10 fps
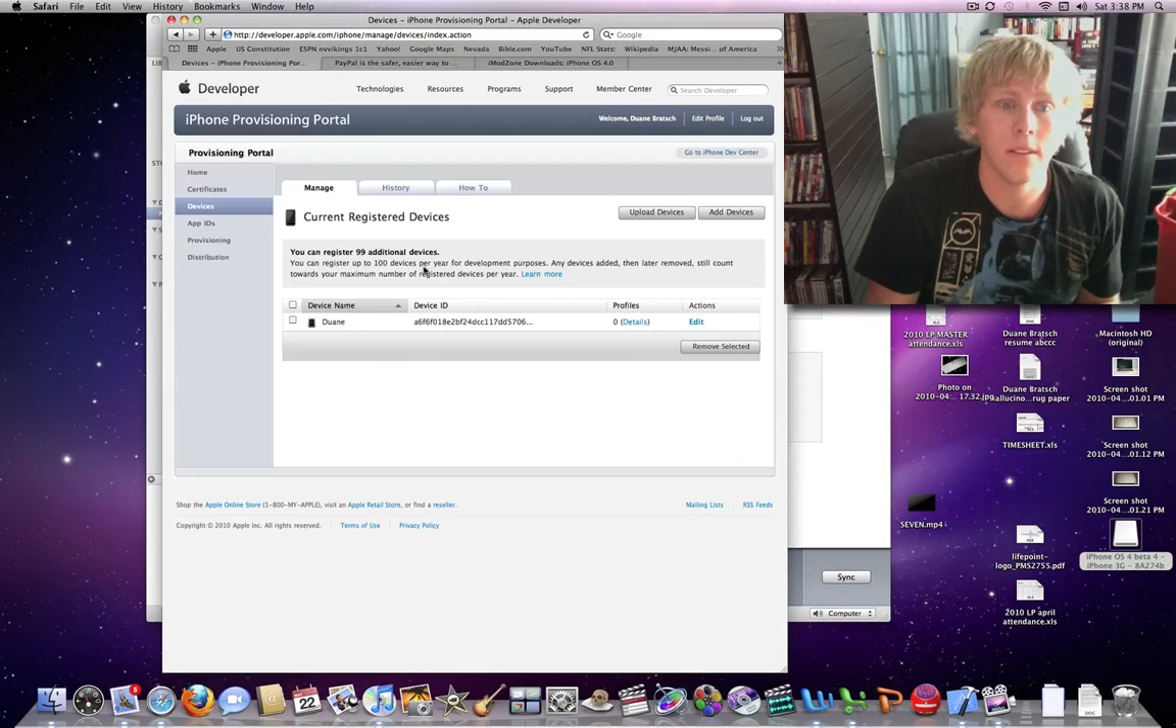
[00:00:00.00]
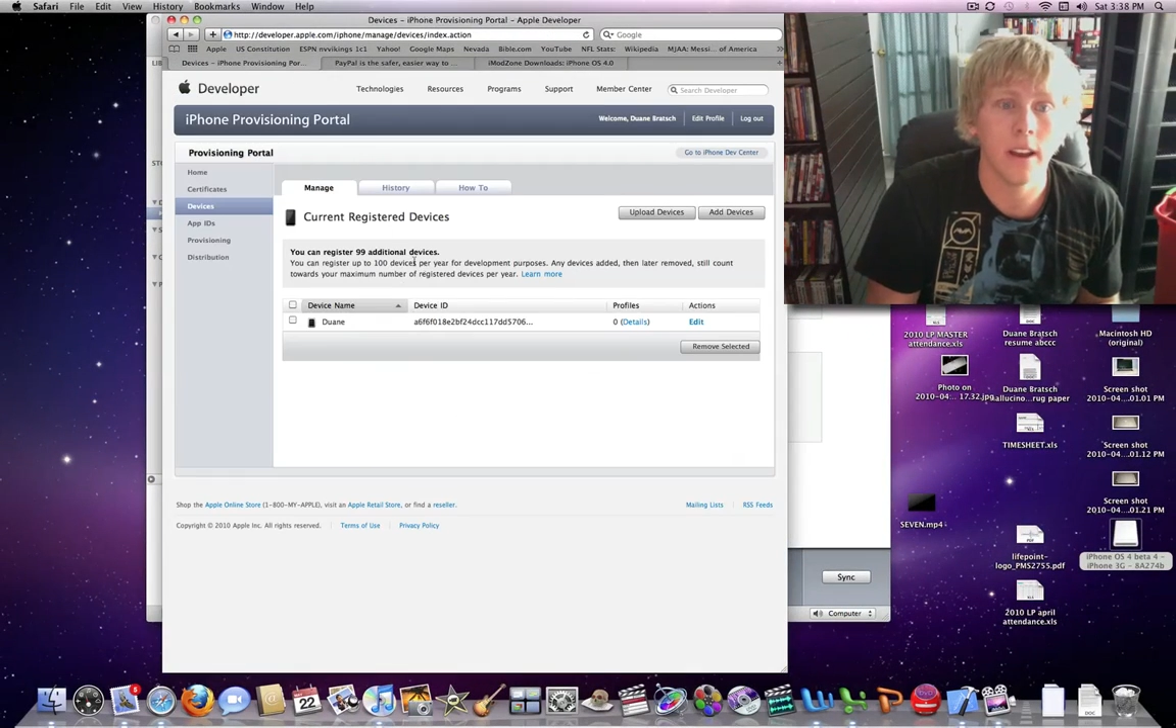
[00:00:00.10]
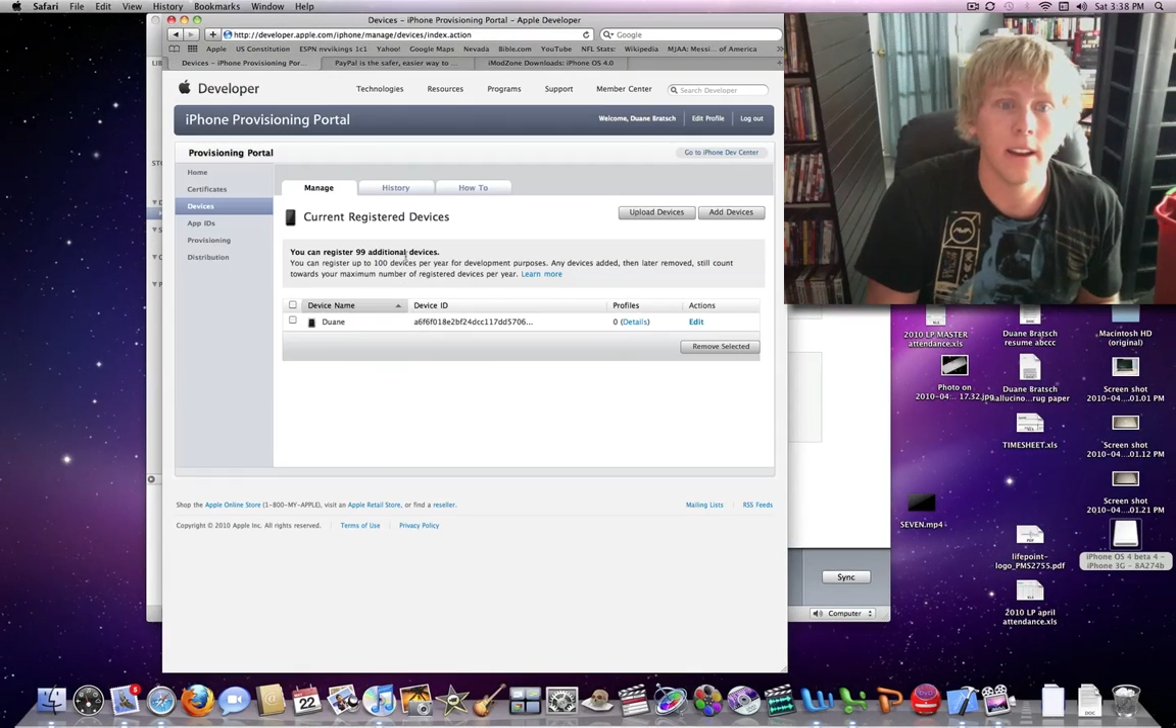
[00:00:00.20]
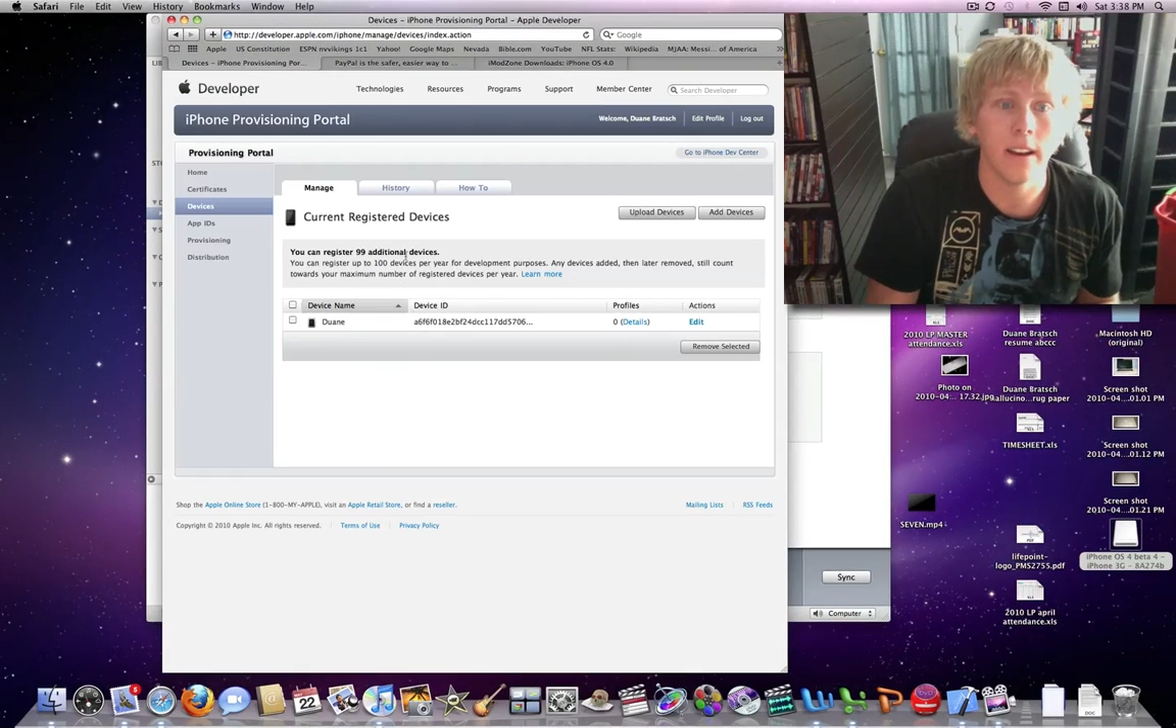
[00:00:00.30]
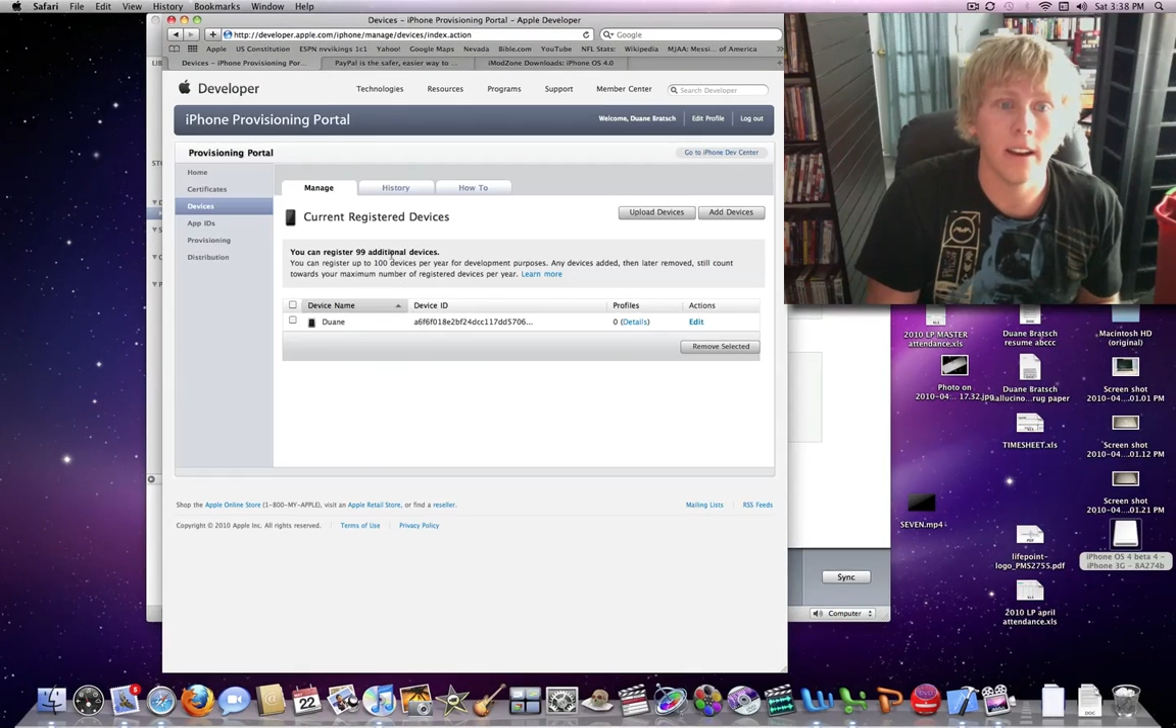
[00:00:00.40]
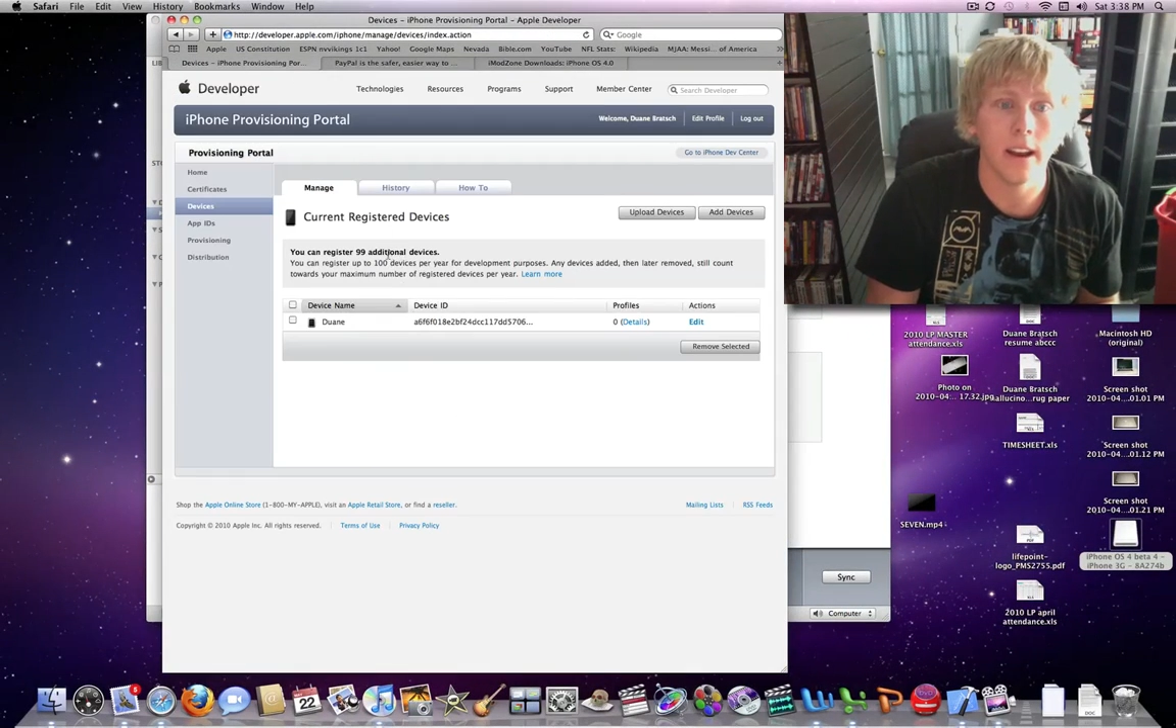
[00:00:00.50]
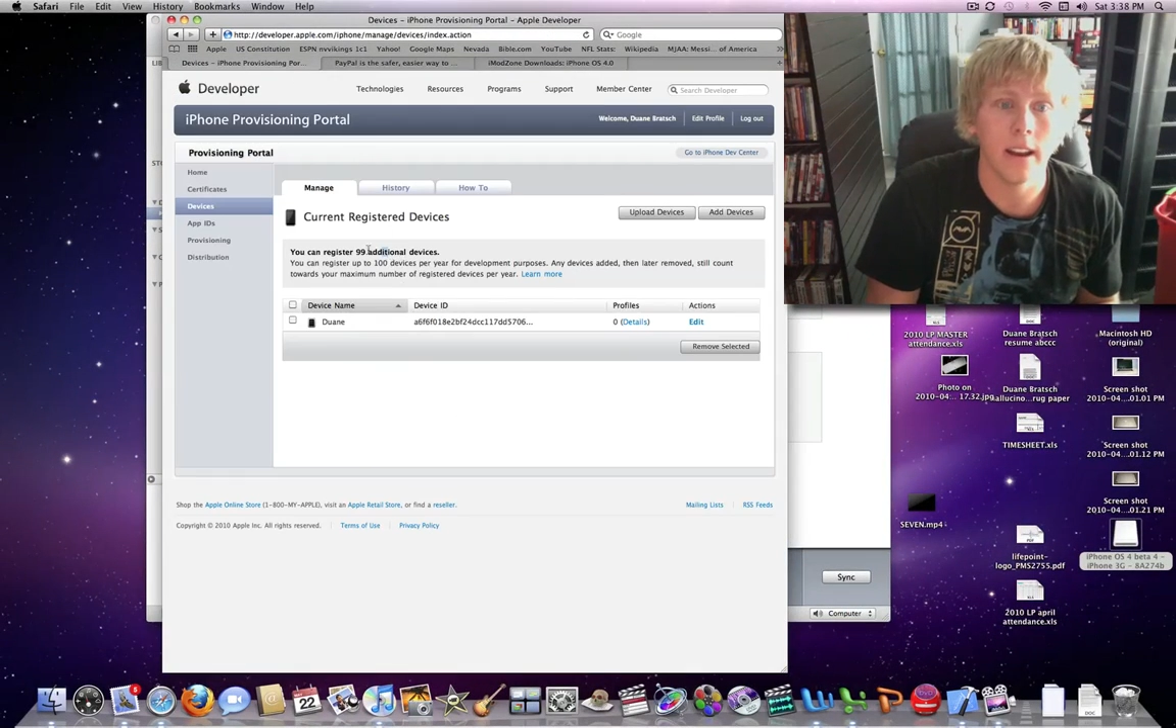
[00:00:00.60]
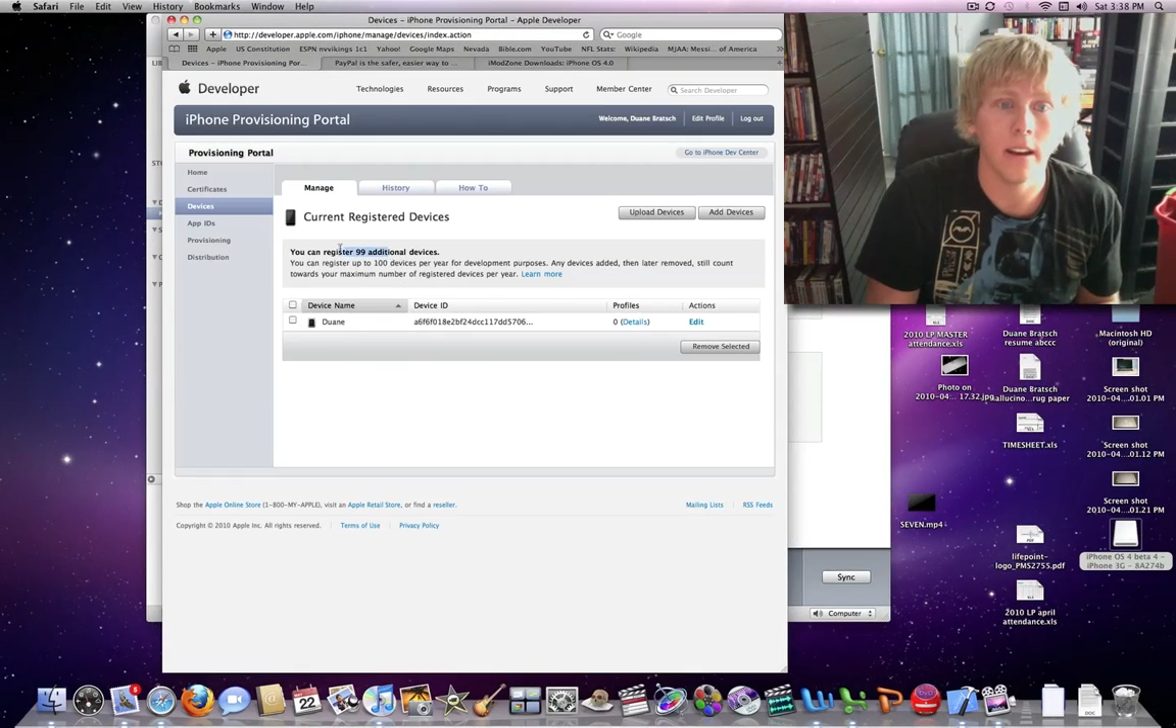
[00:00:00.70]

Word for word: 99